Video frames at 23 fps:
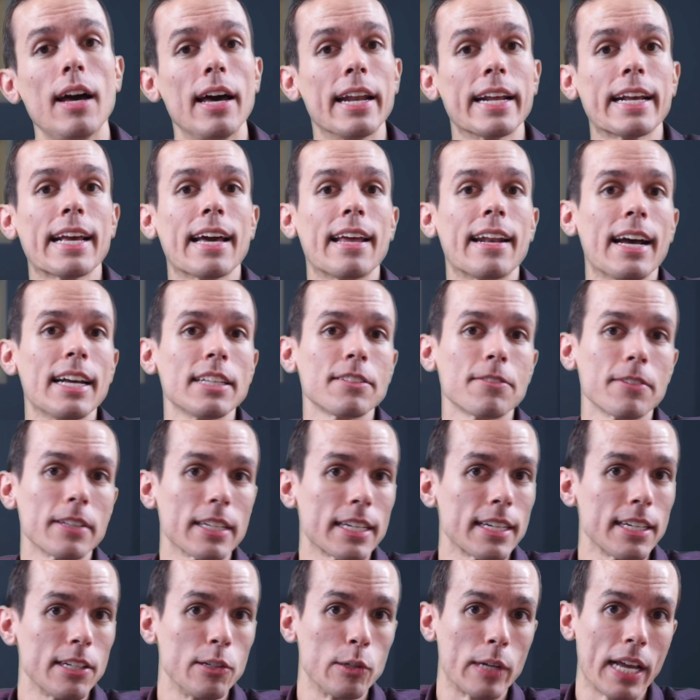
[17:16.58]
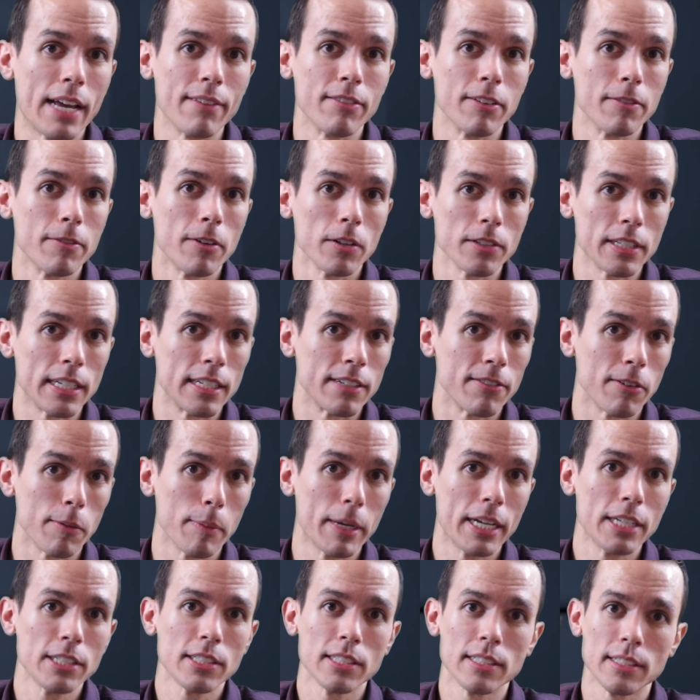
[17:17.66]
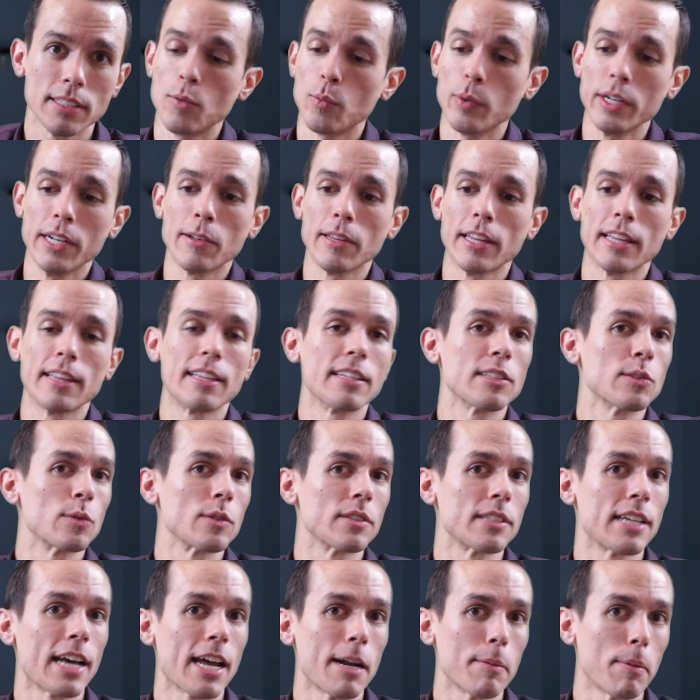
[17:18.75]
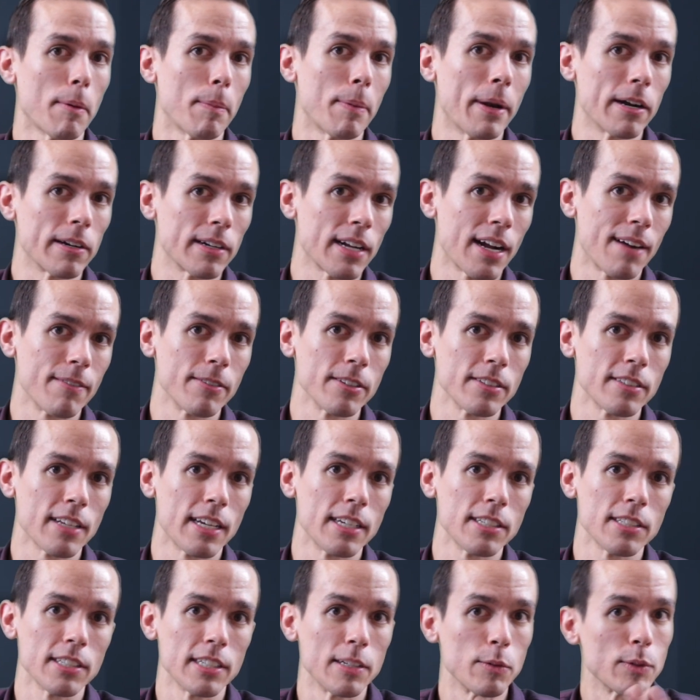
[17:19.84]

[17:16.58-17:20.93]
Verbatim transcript: And again, as for the kid who gave the faulty information, we know that this was not a prepared conversation.